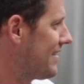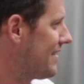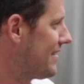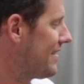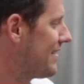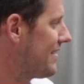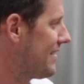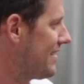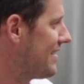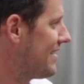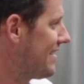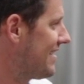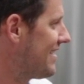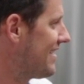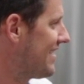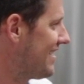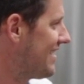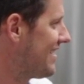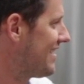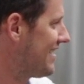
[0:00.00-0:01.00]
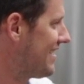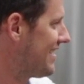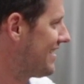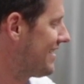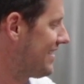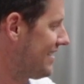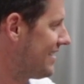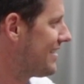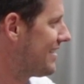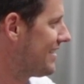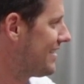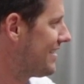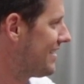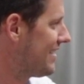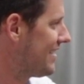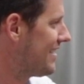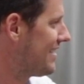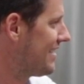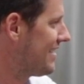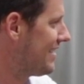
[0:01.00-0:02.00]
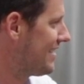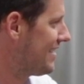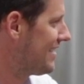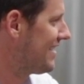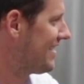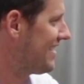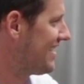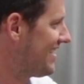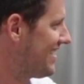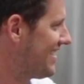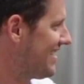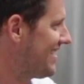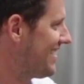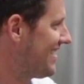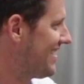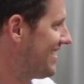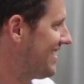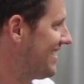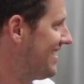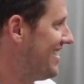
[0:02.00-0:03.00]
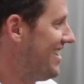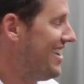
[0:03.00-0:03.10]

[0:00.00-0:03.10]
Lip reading: The person shown says nothing.